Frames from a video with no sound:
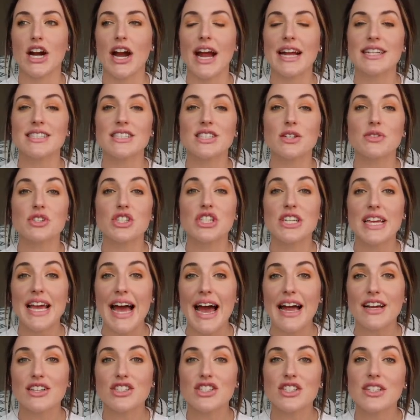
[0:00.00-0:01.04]
and so she
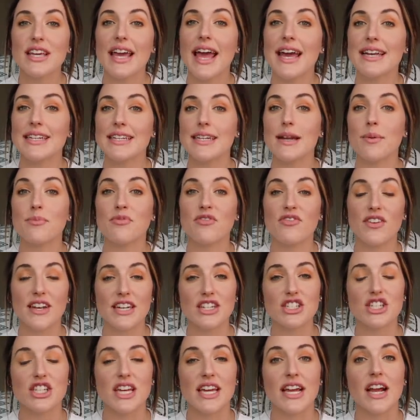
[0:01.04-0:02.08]
actually ended up
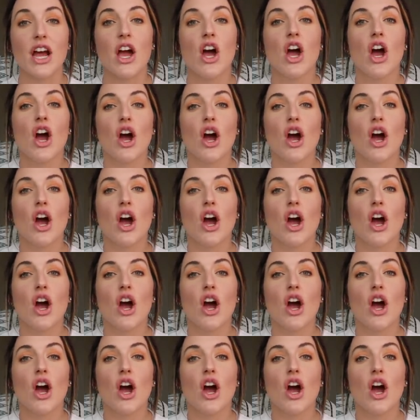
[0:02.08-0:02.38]
finishing